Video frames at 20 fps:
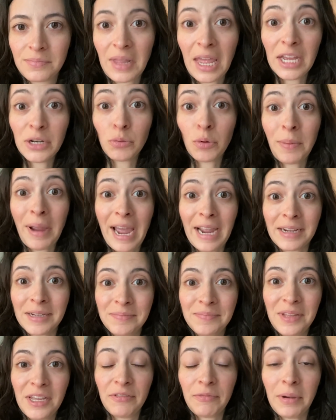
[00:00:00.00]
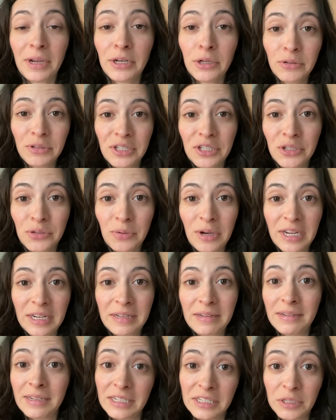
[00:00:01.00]
And we're back. If my nose is
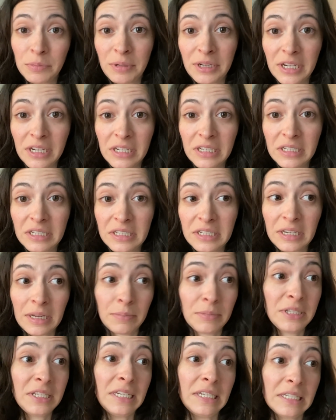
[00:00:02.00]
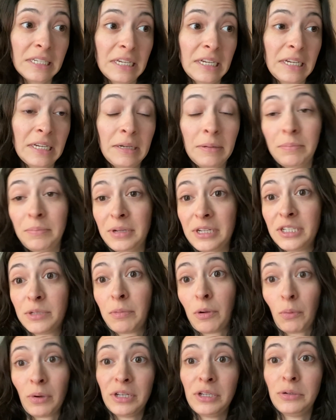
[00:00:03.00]
red, it's because I'm sneezing, because
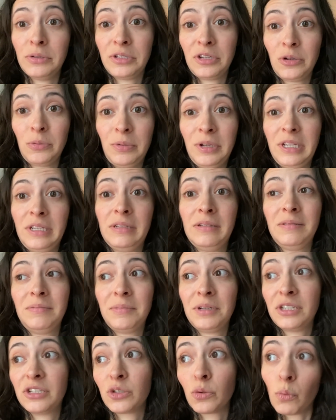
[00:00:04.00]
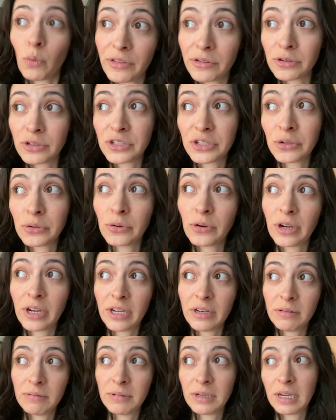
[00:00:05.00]
my window's open, because the weather is so
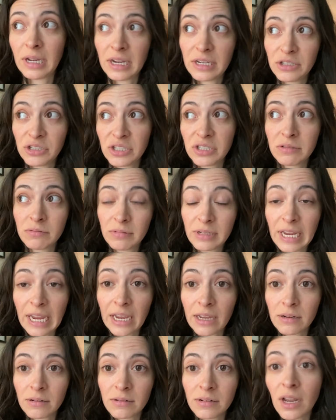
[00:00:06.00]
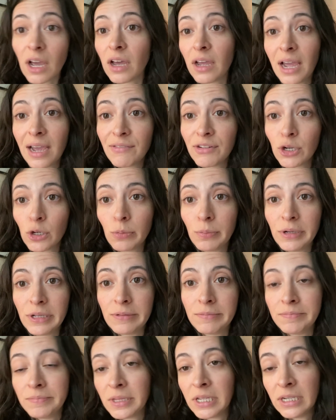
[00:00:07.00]
great. I just can't not have it
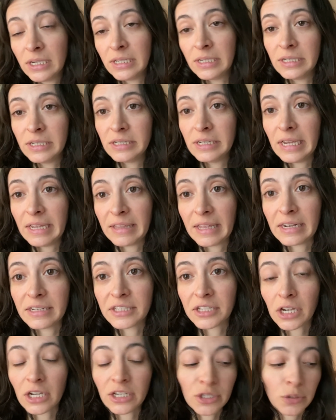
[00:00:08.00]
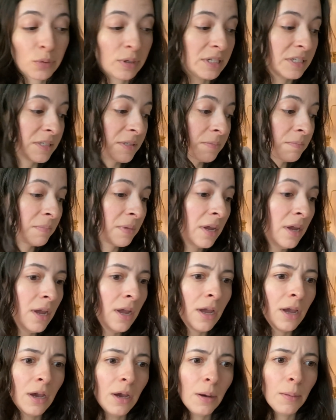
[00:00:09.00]
open, and that is the consequence.
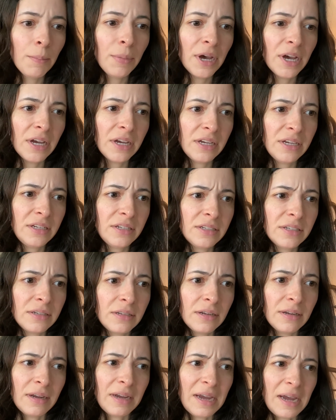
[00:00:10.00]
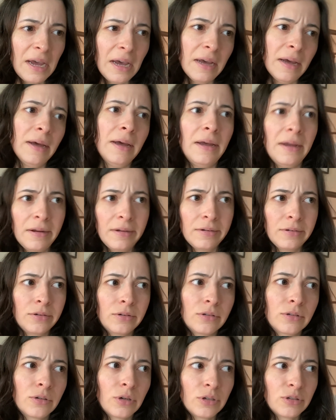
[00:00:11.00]
But
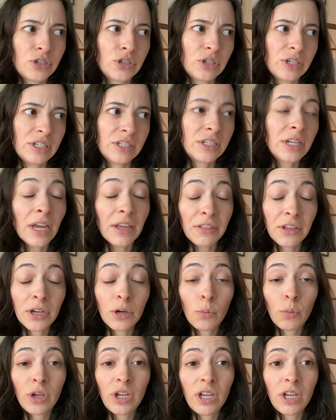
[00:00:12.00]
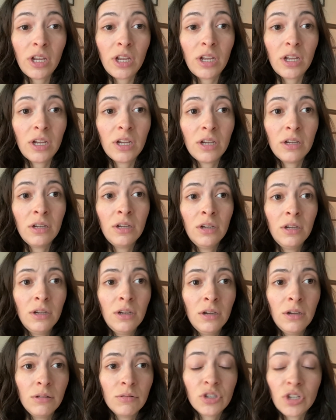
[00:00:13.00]
groceries, I think we
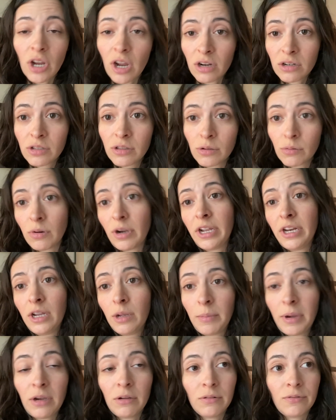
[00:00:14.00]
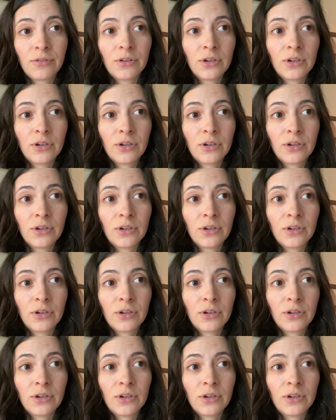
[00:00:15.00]
stocked the right amount